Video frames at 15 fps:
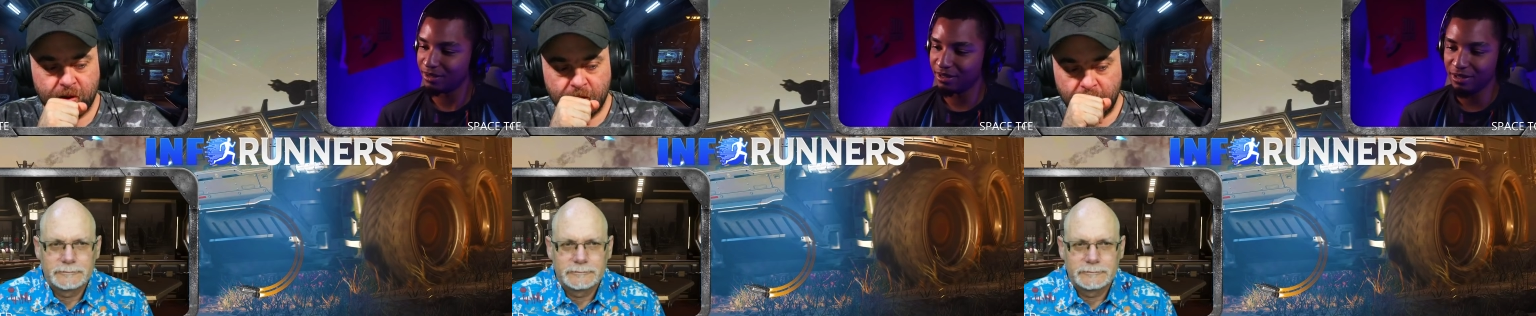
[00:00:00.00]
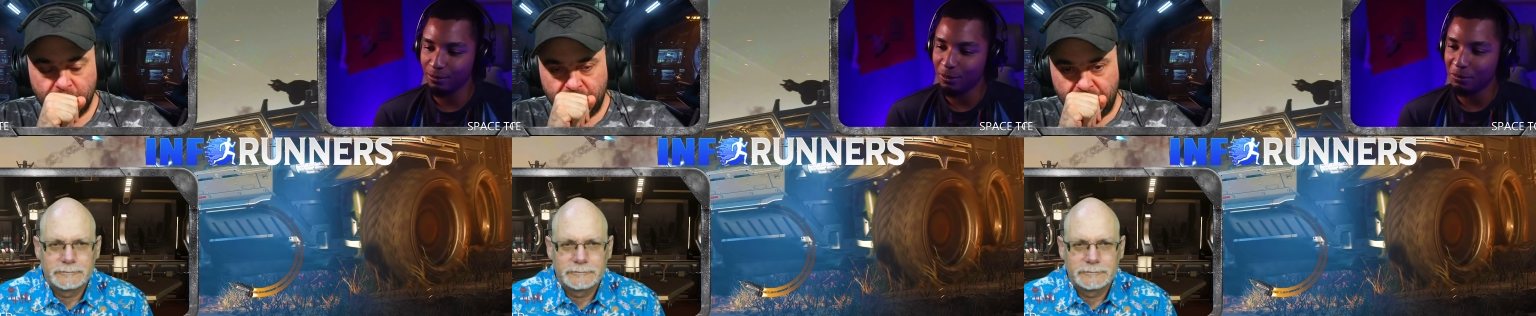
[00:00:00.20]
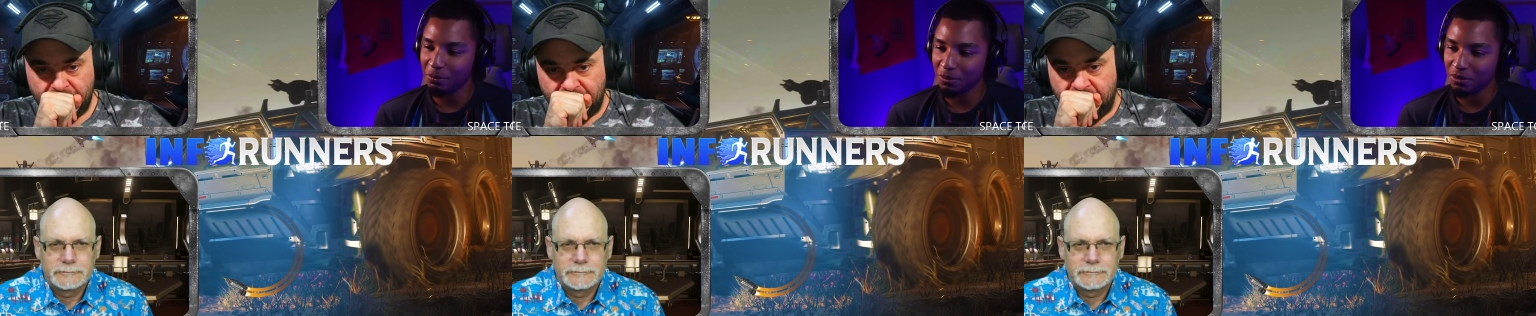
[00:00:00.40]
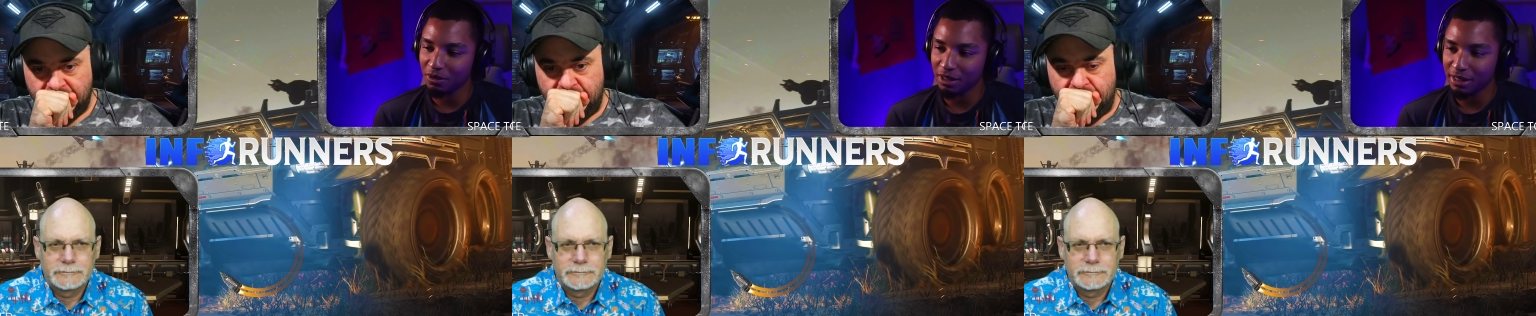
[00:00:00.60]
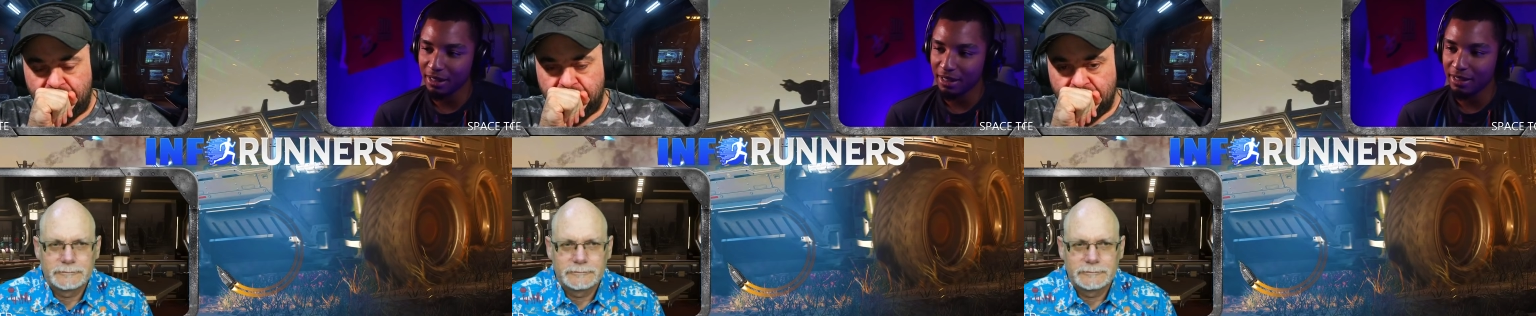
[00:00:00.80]
Speaker 1: you know, people are
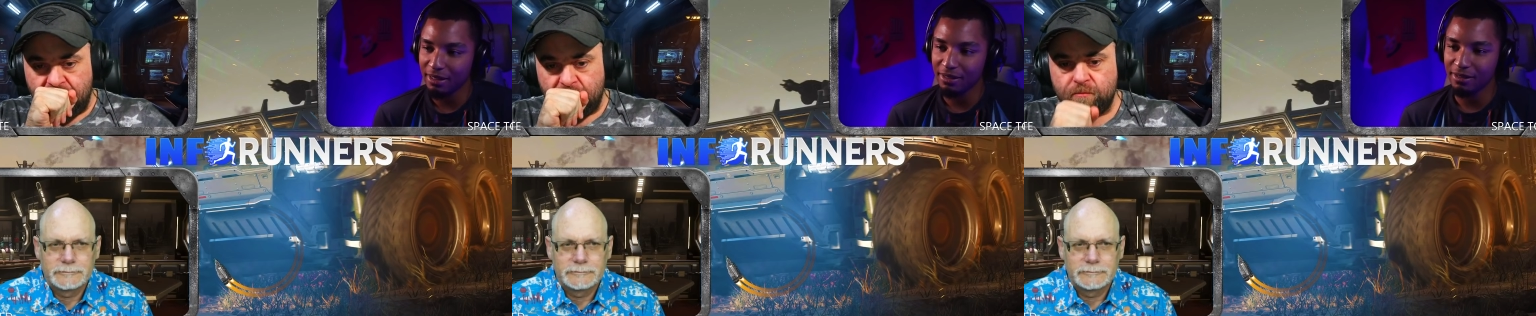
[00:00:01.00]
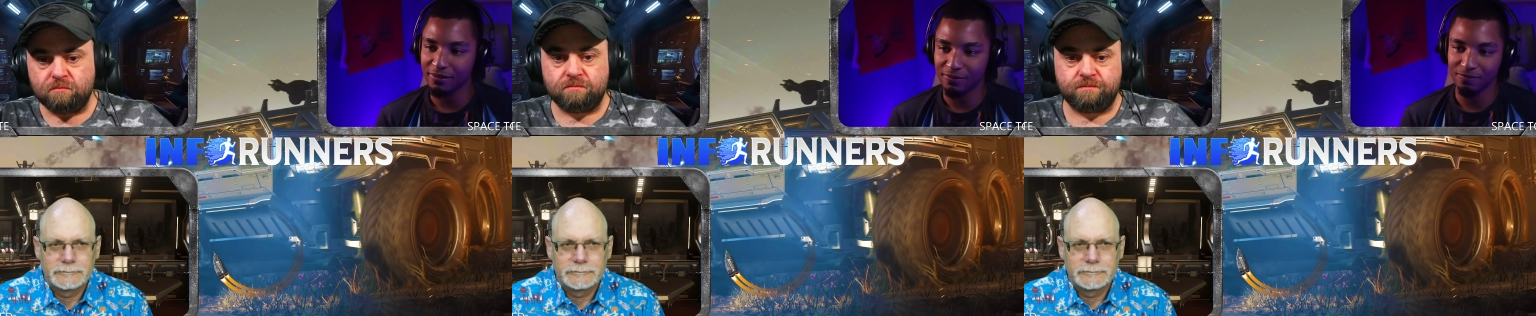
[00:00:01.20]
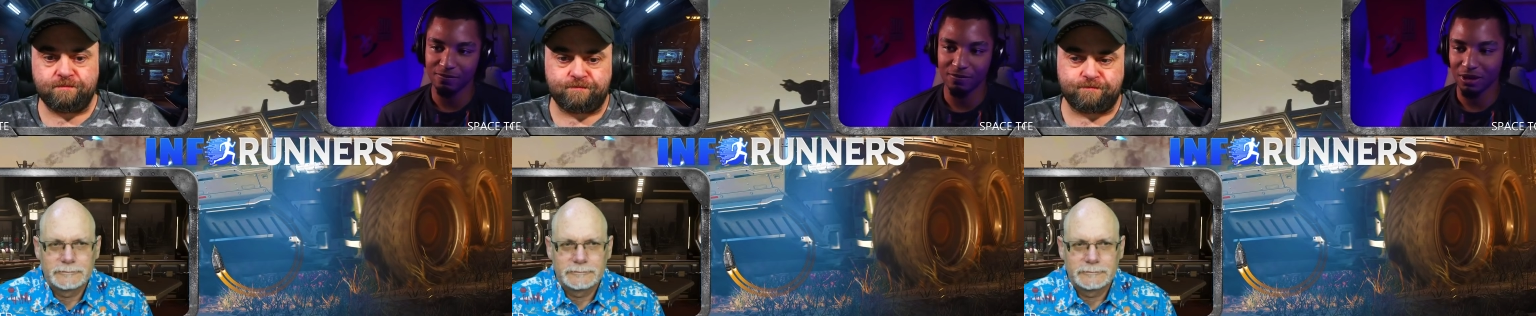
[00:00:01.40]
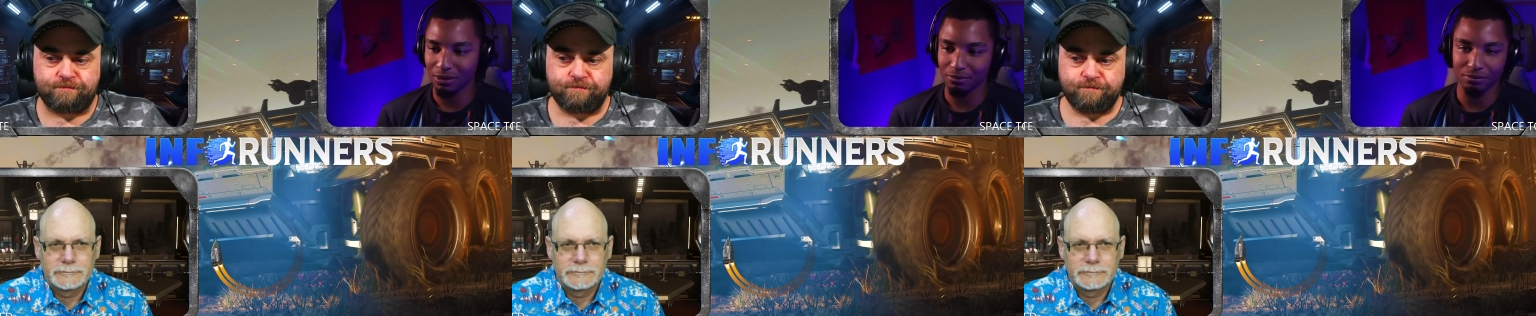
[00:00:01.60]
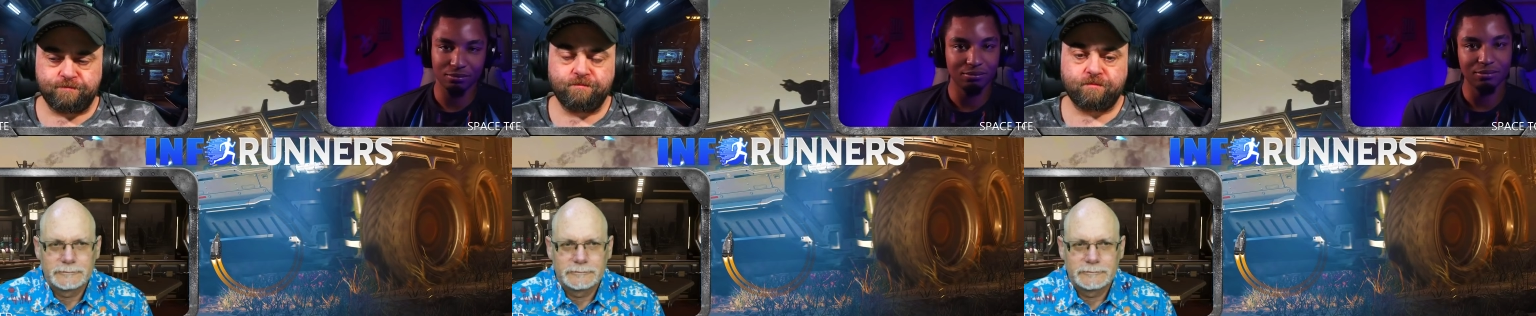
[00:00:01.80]
like, hey,
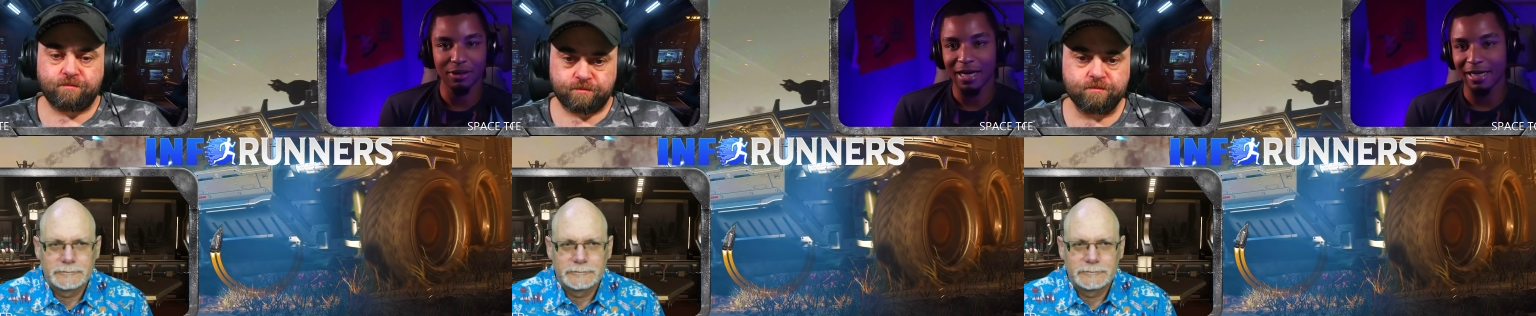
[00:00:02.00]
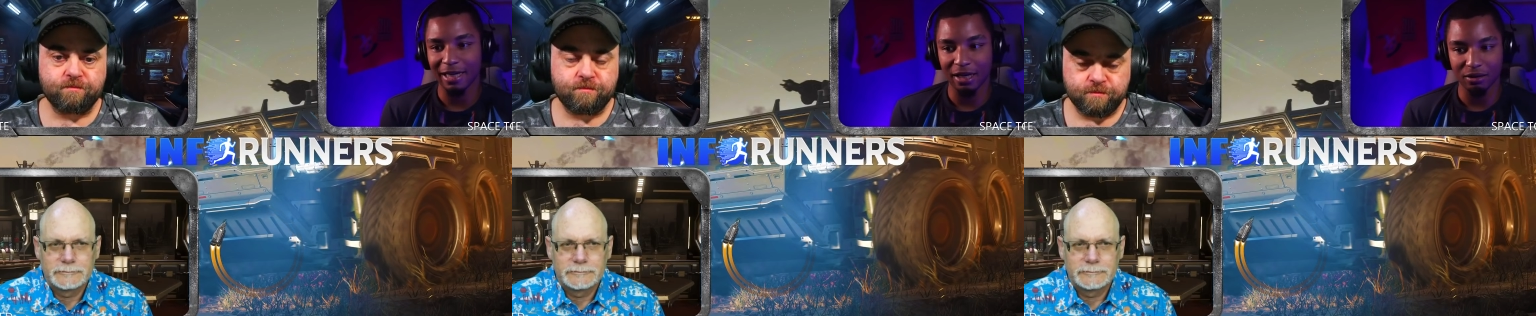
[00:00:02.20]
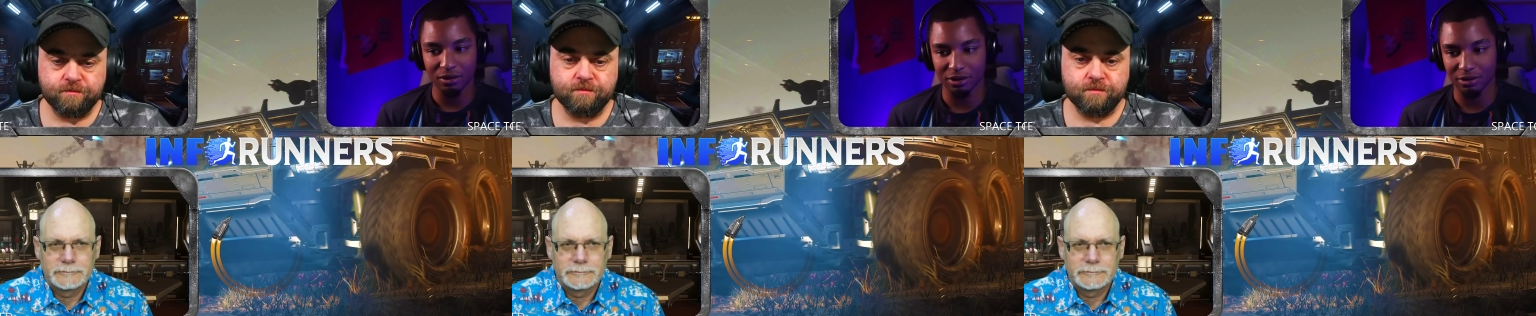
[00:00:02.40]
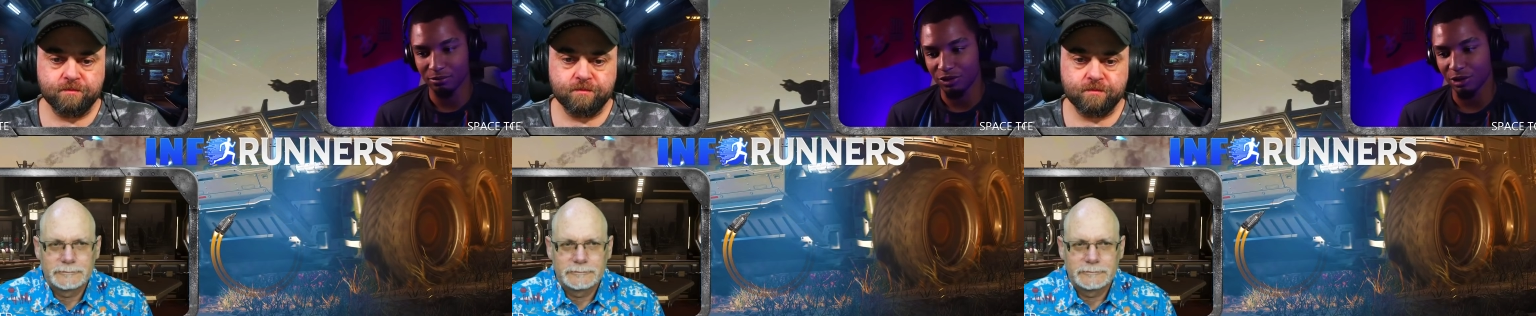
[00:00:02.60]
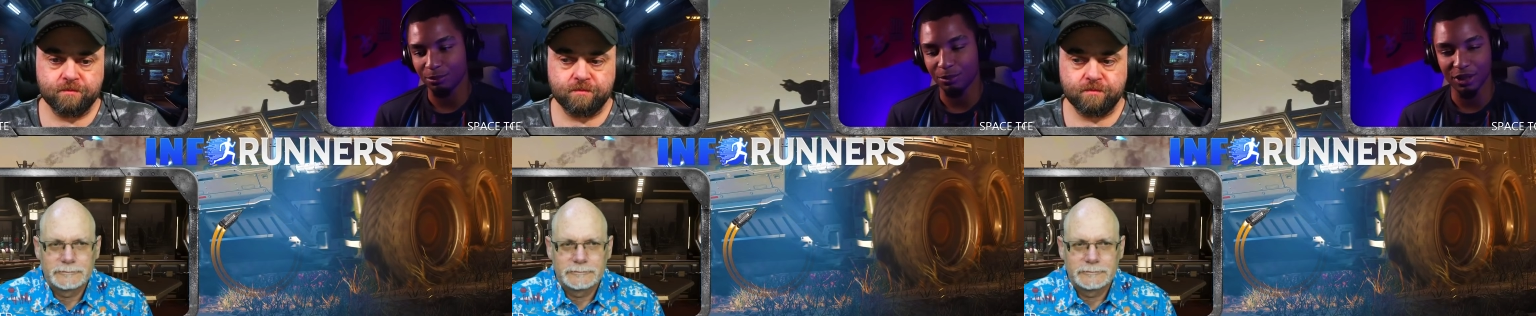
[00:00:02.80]
come hang out, come
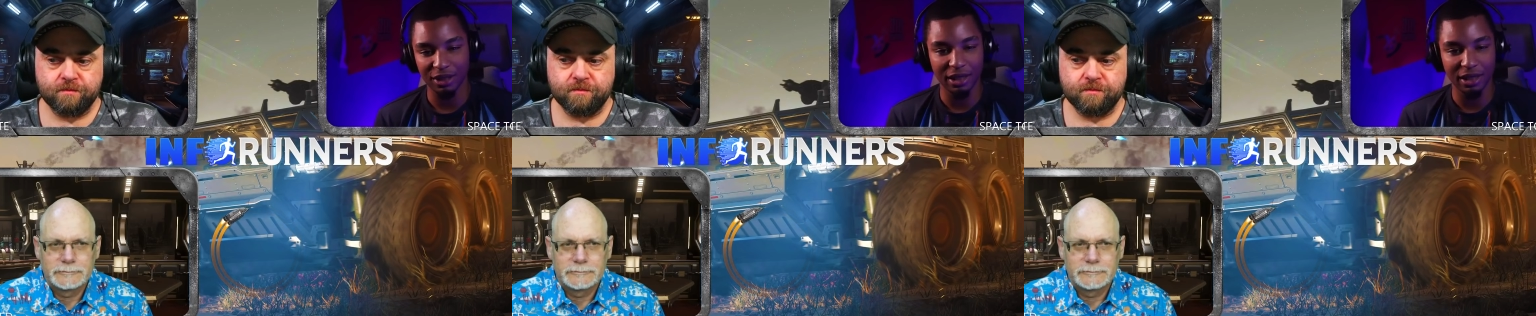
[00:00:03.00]
jump in